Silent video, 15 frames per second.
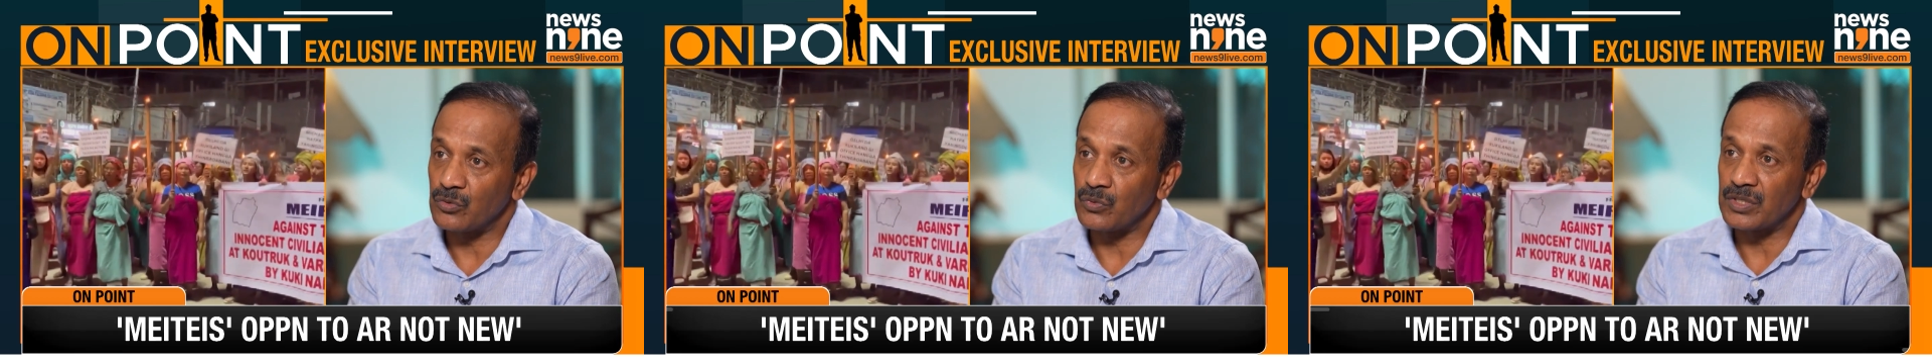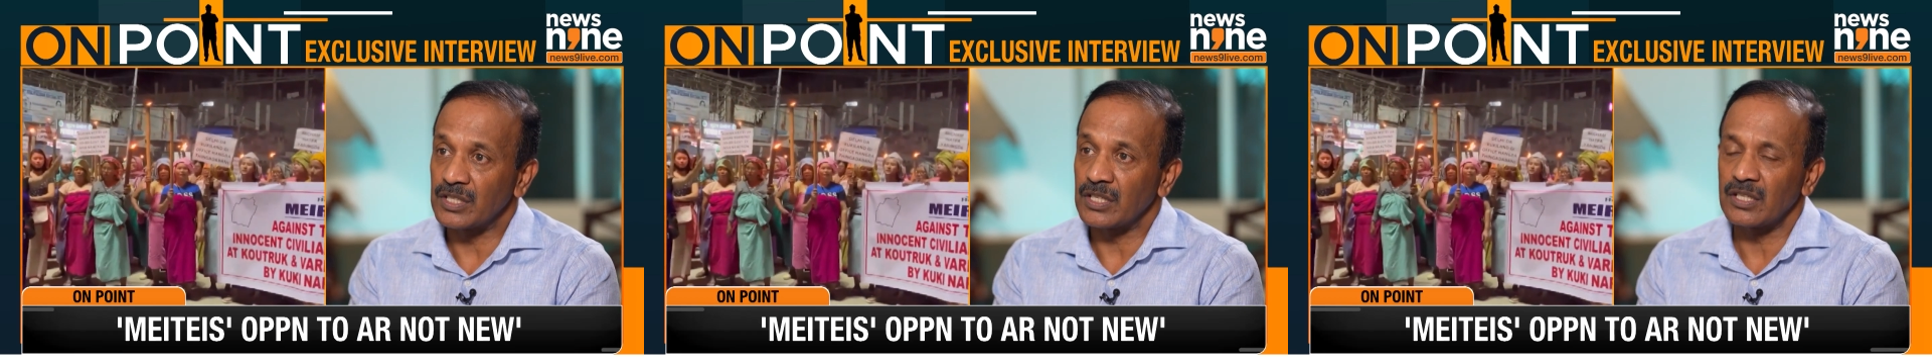
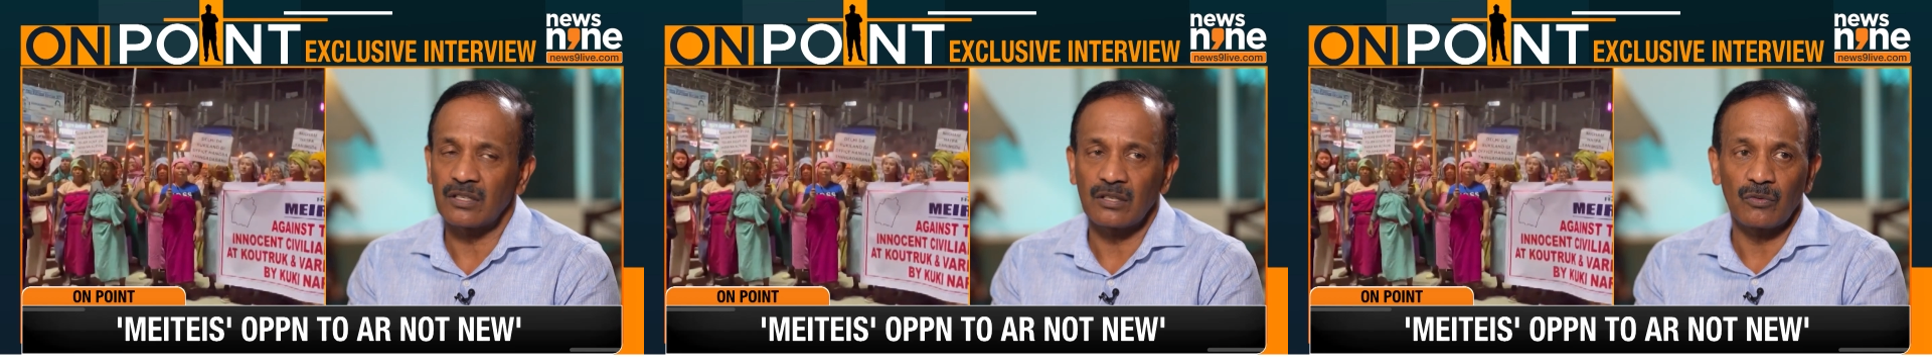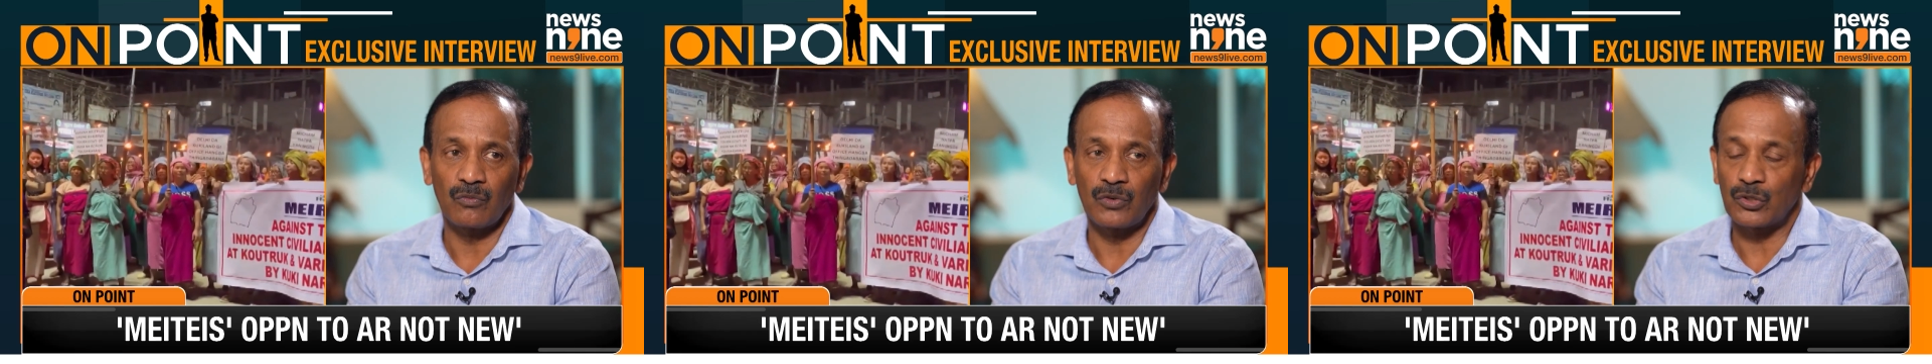
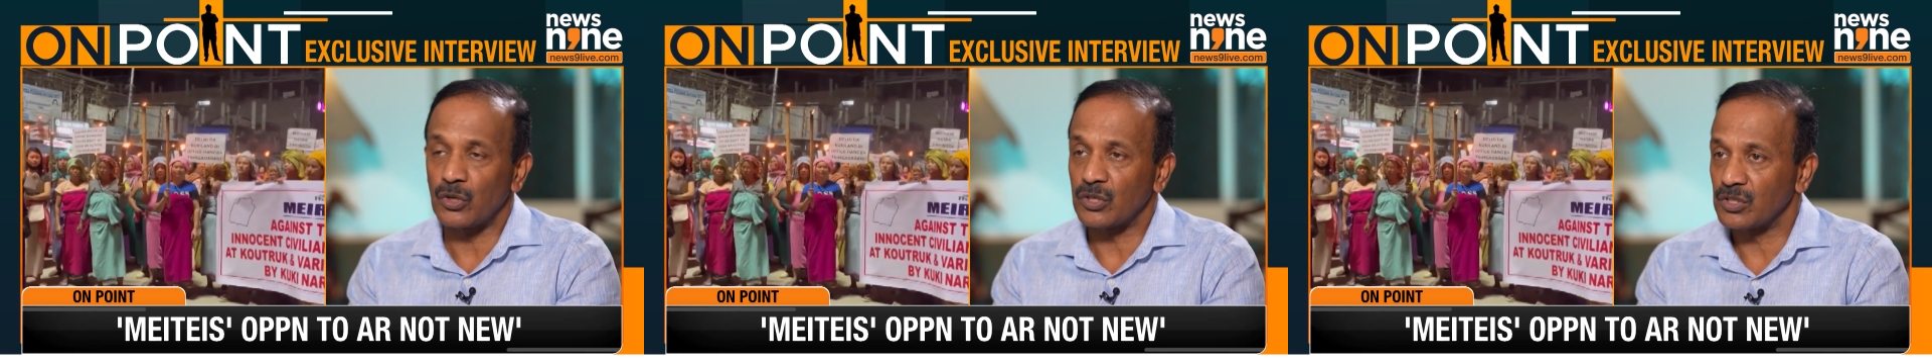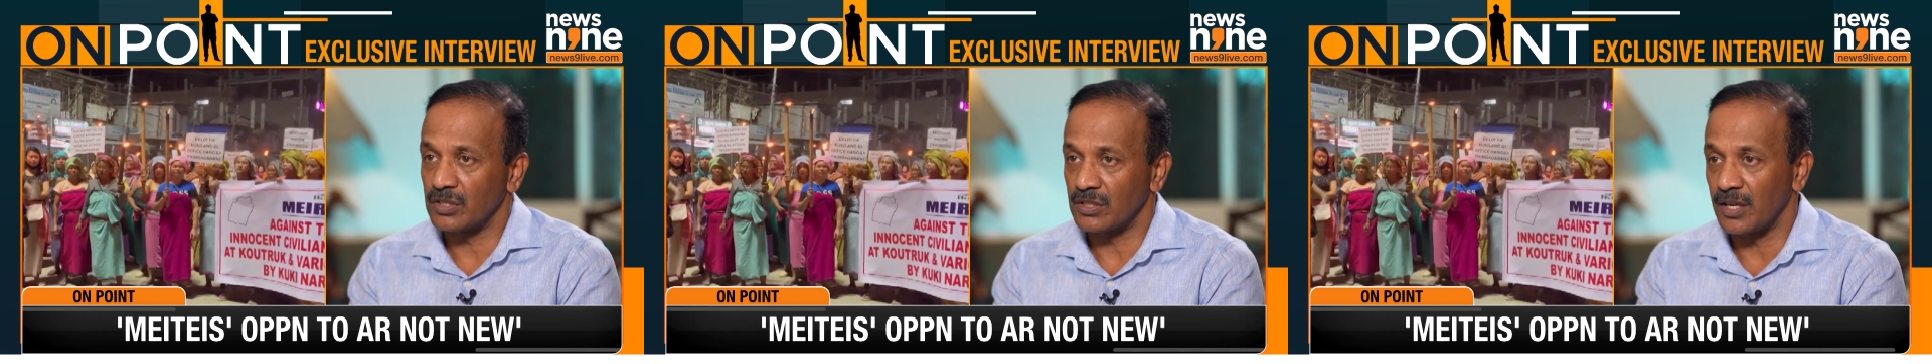visit, which
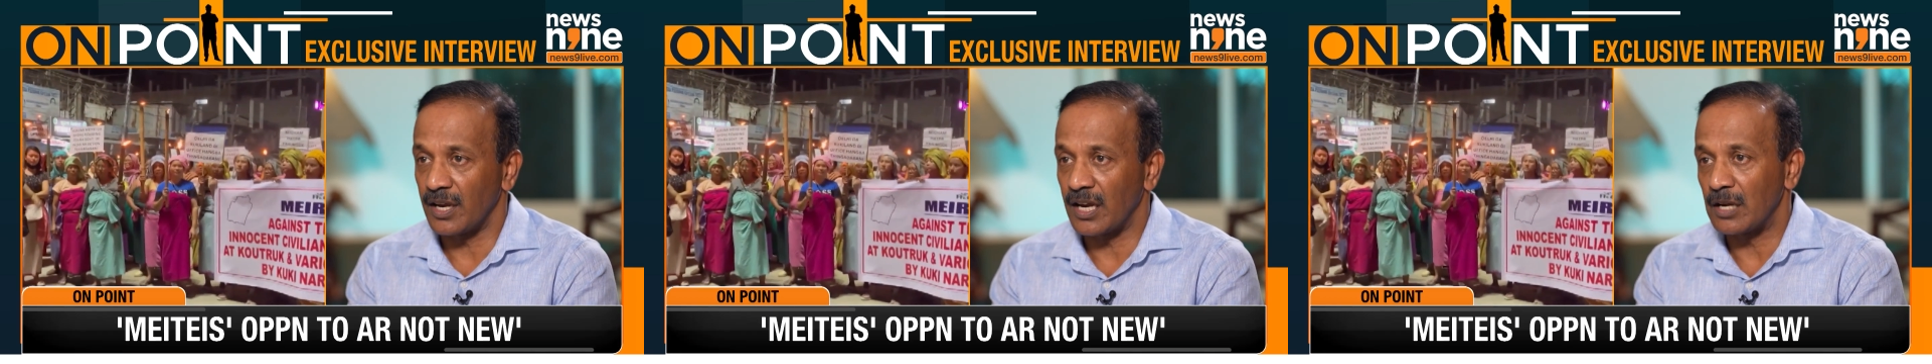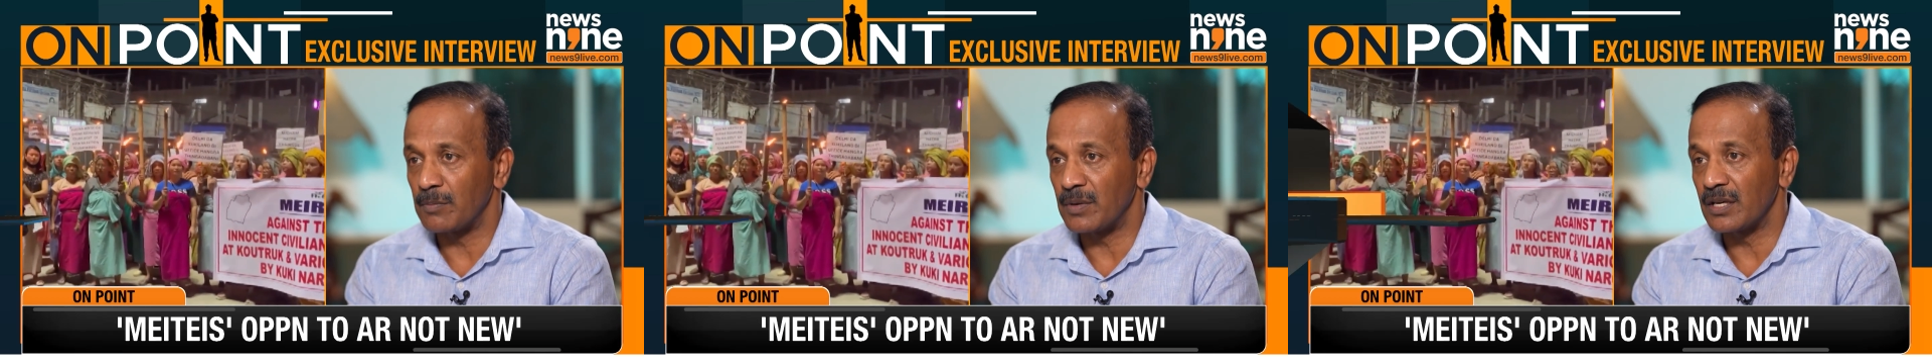was
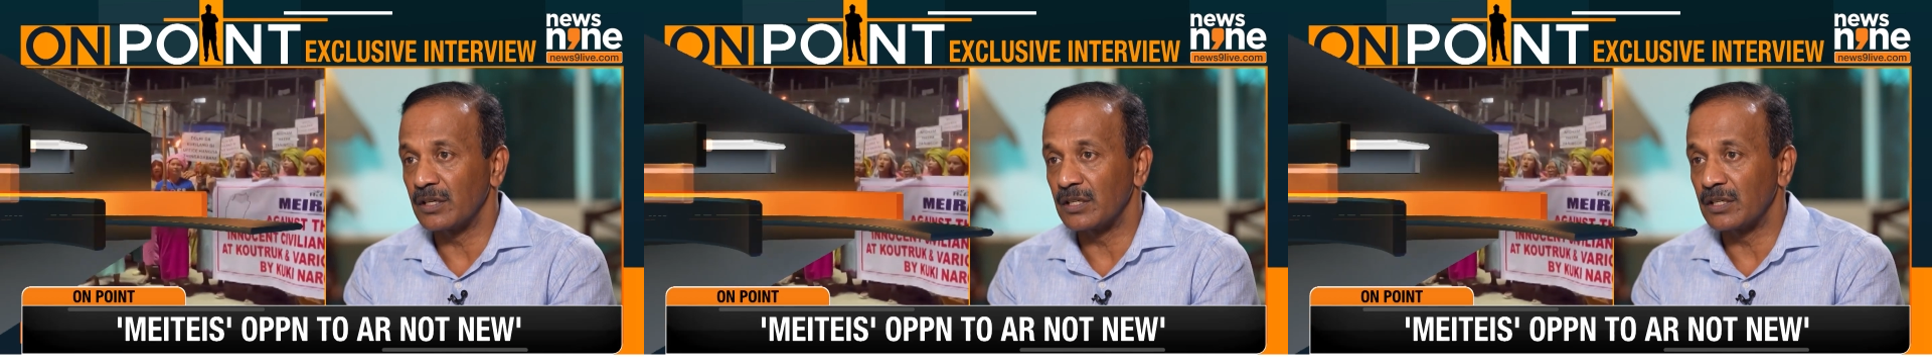end May,